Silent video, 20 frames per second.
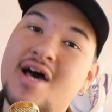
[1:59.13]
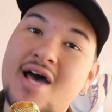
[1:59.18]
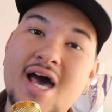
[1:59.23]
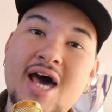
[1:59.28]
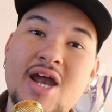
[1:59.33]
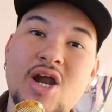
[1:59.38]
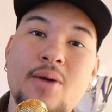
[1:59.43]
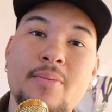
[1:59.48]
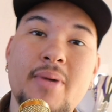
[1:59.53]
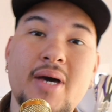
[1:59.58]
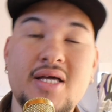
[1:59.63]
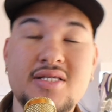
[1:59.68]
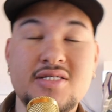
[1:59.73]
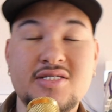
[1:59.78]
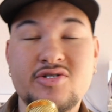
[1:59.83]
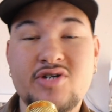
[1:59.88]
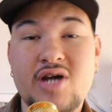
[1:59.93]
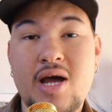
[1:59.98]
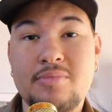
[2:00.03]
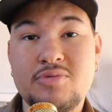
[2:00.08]
and on my
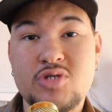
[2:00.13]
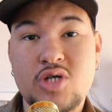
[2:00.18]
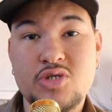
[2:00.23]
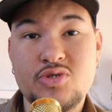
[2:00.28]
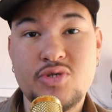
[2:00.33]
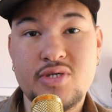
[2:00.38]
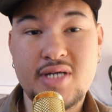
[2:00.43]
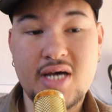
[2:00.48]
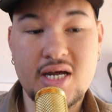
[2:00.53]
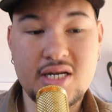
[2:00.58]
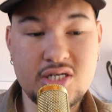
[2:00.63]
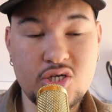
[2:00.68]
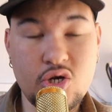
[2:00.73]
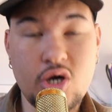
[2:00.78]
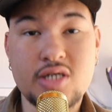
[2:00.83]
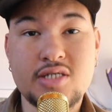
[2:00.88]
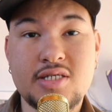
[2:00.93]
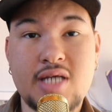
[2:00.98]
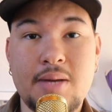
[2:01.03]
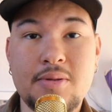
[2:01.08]
Instagram,
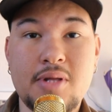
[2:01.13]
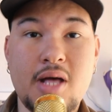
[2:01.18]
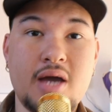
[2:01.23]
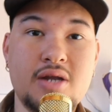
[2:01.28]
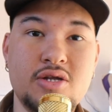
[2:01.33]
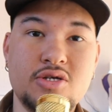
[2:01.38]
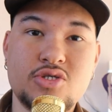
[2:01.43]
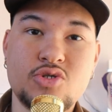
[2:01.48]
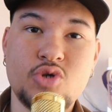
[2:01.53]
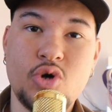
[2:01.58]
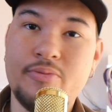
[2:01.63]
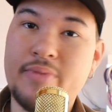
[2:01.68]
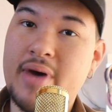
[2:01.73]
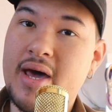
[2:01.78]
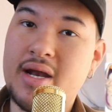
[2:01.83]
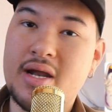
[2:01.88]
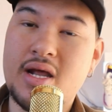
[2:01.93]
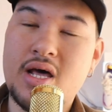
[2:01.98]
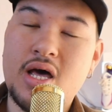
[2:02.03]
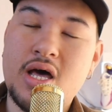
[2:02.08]
joshua_dunn_,
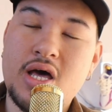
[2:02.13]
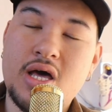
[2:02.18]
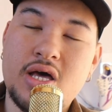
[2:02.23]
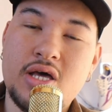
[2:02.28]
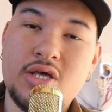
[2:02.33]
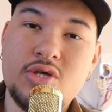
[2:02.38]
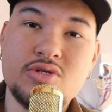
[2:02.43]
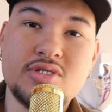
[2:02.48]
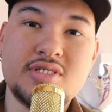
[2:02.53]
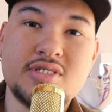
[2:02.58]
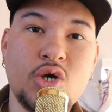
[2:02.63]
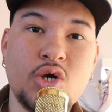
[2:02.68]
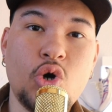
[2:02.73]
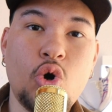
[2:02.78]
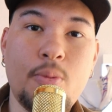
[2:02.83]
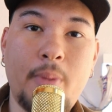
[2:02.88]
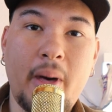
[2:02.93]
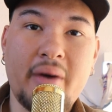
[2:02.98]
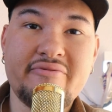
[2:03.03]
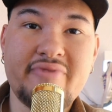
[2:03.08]
man. You'll
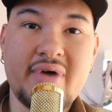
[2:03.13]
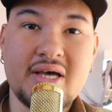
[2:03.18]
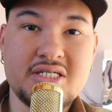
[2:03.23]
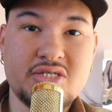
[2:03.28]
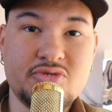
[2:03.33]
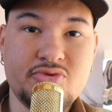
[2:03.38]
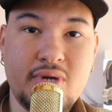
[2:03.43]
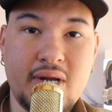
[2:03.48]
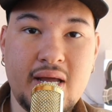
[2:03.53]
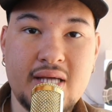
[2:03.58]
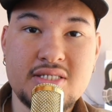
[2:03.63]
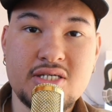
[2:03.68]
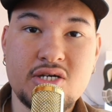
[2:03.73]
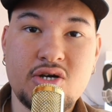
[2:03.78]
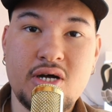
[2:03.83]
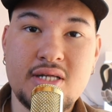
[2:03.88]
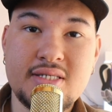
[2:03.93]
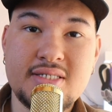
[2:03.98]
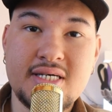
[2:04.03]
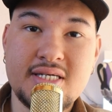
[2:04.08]
all my fashion related
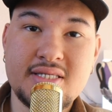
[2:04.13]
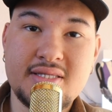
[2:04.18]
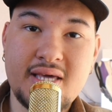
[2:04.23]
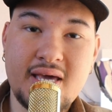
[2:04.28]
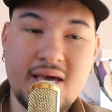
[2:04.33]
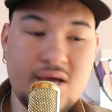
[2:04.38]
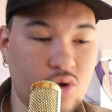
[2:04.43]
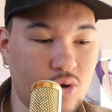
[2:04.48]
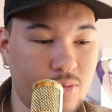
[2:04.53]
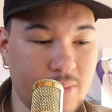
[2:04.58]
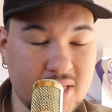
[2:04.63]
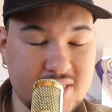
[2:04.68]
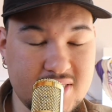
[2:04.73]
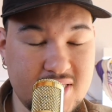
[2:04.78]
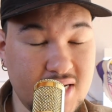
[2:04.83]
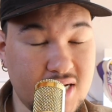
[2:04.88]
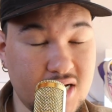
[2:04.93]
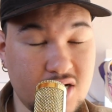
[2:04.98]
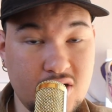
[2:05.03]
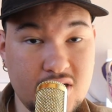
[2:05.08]
content there and all my
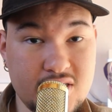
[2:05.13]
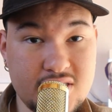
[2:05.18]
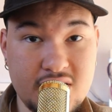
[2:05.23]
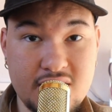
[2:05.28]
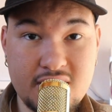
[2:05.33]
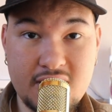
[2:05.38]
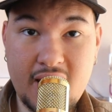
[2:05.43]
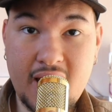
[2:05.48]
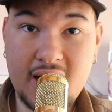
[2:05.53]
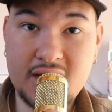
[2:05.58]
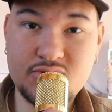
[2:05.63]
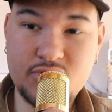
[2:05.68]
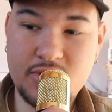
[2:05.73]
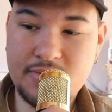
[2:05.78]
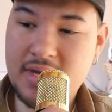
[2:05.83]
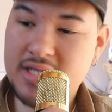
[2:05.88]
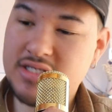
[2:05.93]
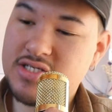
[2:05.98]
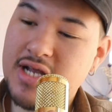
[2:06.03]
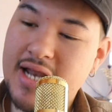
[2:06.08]
sneaker content there as well,
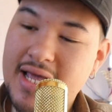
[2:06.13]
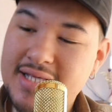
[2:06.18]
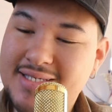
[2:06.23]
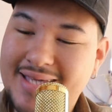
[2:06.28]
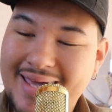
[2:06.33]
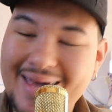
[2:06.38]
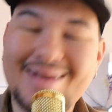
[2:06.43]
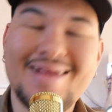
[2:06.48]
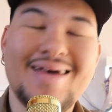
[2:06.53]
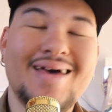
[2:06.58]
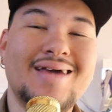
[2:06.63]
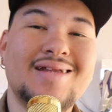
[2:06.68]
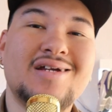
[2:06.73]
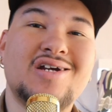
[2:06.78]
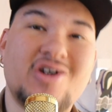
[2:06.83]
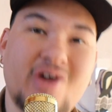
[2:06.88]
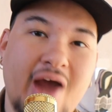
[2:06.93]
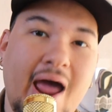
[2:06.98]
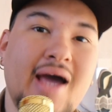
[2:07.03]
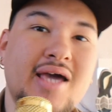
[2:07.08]
man. So let's get
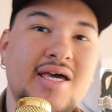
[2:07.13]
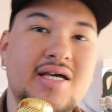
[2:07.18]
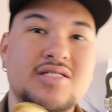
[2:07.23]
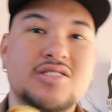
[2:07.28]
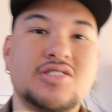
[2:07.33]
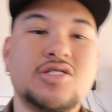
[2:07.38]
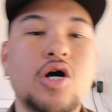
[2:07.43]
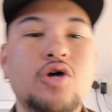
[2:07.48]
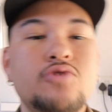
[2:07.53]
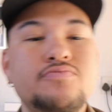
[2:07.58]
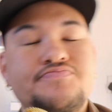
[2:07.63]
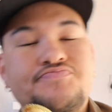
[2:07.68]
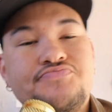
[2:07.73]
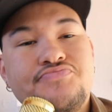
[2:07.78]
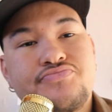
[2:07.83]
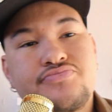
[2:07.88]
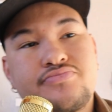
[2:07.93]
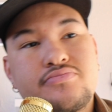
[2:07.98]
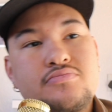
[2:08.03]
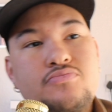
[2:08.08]
it cracking. So
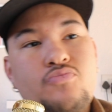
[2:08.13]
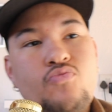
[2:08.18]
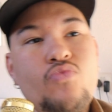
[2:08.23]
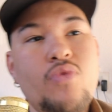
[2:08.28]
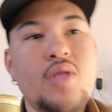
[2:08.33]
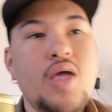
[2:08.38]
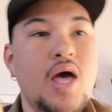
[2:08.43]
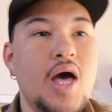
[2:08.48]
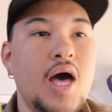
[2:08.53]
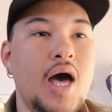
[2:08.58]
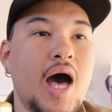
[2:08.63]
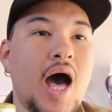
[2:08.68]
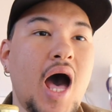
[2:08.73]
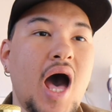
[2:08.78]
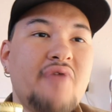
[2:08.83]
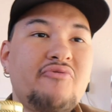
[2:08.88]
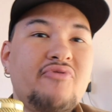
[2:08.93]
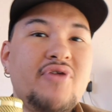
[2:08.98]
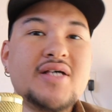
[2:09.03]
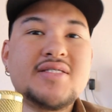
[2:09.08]

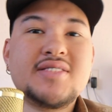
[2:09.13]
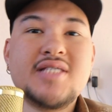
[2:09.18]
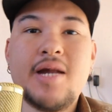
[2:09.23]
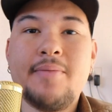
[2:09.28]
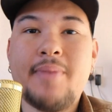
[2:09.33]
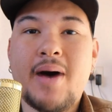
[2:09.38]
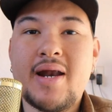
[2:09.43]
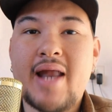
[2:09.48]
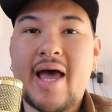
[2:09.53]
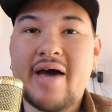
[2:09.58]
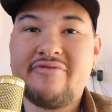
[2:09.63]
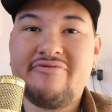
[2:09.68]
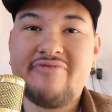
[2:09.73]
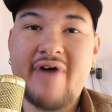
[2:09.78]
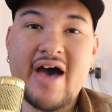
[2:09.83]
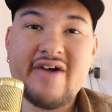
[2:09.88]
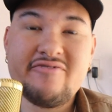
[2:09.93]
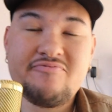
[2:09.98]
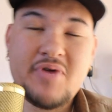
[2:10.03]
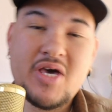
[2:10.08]
I've listed about like
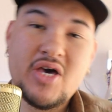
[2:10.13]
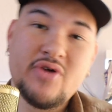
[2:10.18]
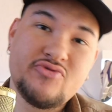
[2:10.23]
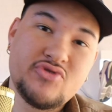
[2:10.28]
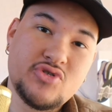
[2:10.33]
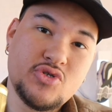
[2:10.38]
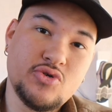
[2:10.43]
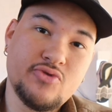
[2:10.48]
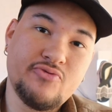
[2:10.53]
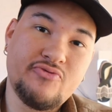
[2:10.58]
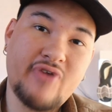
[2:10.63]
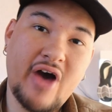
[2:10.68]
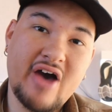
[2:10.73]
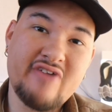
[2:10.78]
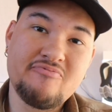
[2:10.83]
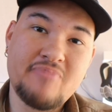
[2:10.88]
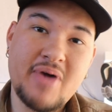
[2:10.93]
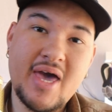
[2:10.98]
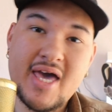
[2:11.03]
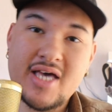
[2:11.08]
5
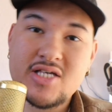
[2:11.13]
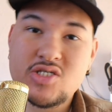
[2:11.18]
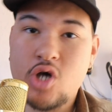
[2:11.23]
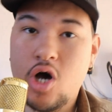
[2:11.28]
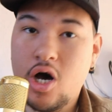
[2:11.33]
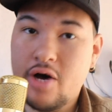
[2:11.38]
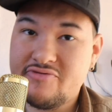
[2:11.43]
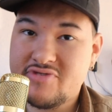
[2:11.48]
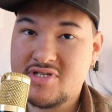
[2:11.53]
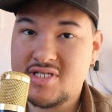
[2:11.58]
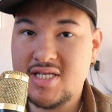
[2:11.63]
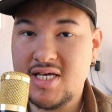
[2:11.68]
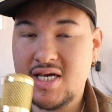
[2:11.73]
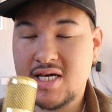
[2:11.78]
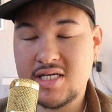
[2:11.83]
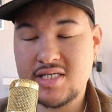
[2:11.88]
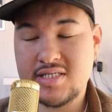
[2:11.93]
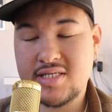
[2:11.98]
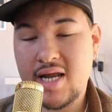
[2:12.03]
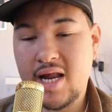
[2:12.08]
pairs of
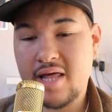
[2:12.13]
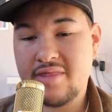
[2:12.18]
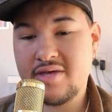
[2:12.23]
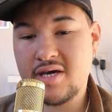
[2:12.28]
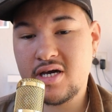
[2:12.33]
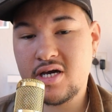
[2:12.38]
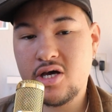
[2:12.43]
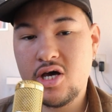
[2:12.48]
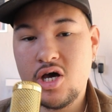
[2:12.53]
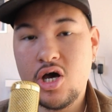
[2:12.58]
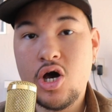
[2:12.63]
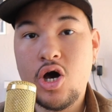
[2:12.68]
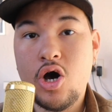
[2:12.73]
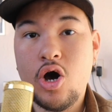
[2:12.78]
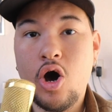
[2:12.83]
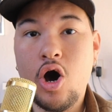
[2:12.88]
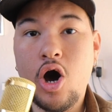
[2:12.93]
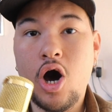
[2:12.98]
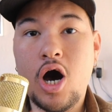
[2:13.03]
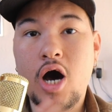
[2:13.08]
sneakers that I think
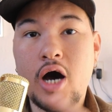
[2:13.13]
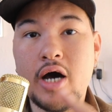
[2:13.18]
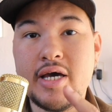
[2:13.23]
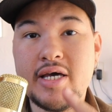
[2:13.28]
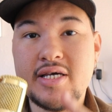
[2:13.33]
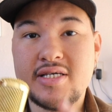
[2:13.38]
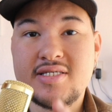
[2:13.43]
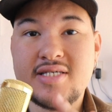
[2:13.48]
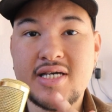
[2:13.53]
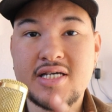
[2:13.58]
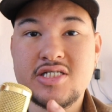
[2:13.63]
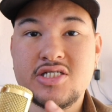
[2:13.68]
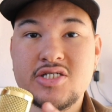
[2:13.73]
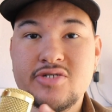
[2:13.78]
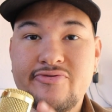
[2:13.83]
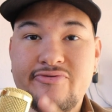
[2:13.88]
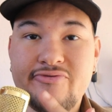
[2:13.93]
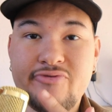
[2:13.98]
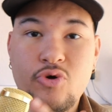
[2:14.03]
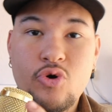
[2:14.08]
are
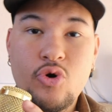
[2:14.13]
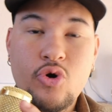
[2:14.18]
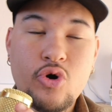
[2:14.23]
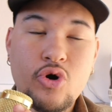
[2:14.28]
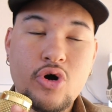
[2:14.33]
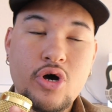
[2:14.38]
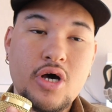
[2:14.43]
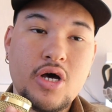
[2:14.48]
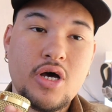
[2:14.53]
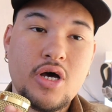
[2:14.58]
essential for,